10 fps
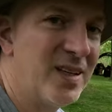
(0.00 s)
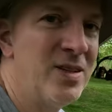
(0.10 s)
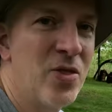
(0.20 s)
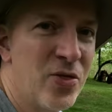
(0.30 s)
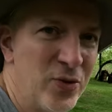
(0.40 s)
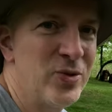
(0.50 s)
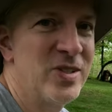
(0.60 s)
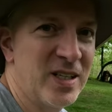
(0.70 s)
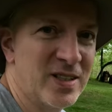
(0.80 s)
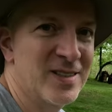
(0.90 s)

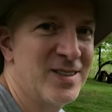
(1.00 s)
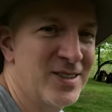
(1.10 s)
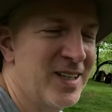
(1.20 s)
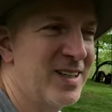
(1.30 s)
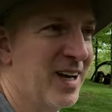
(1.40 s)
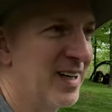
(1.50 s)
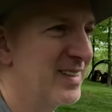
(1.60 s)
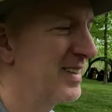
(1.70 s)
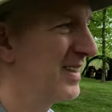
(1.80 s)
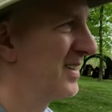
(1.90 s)
enthusiast, let's say that.
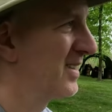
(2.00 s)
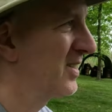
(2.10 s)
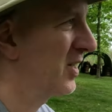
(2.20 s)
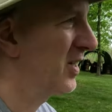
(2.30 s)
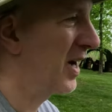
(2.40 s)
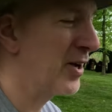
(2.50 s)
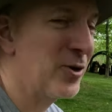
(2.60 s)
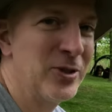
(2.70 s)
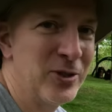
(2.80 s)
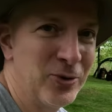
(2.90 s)
Uh, I
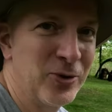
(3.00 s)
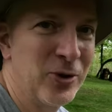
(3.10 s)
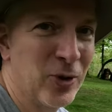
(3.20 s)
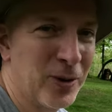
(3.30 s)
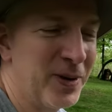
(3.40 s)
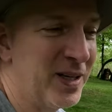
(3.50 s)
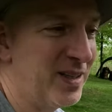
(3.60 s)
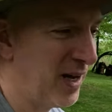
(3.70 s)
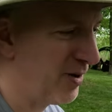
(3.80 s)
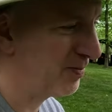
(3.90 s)
only do
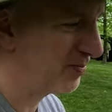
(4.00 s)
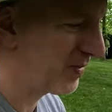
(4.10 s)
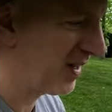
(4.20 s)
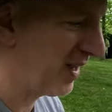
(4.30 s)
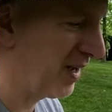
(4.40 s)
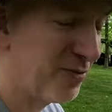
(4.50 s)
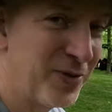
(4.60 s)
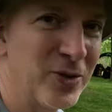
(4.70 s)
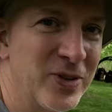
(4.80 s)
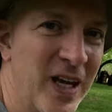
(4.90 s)
QRP. Now, uh,
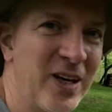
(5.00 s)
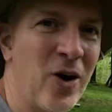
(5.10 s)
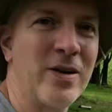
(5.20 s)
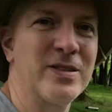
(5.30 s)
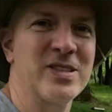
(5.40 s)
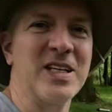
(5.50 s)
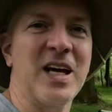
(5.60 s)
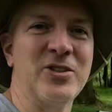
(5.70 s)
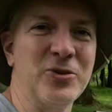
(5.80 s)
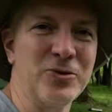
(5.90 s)
field day, obviously,
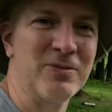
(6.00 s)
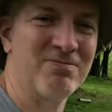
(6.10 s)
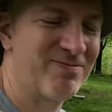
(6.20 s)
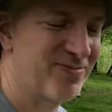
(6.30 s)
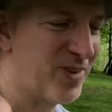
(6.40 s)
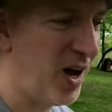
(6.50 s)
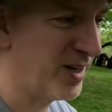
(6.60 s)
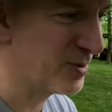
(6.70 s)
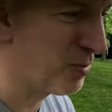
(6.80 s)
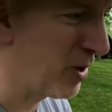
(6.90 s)
I do
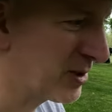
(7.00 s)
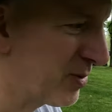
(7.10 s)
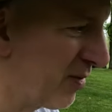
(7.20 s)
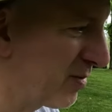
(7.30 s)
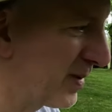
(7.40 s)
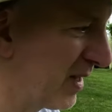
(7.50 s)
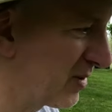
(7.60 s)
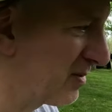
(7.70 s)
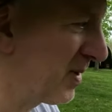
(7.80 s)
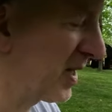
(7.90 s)
100 watts with everybody
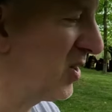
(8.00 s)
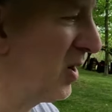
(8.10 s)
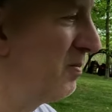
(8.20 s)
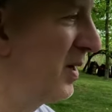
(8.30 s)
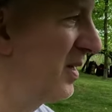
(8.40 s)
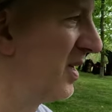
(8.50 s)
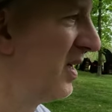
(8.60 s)
else at my club, but